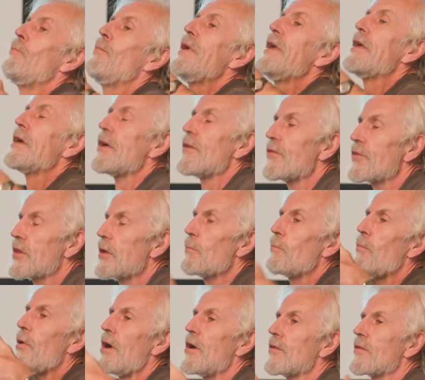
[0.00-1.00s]
beyond the
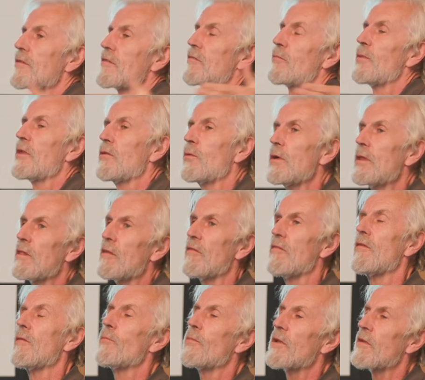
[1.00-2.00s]
boundaries between
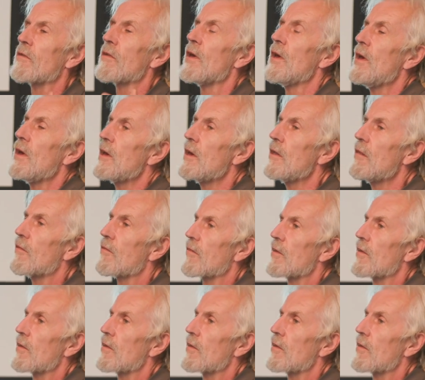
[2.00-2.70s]
disciplines. In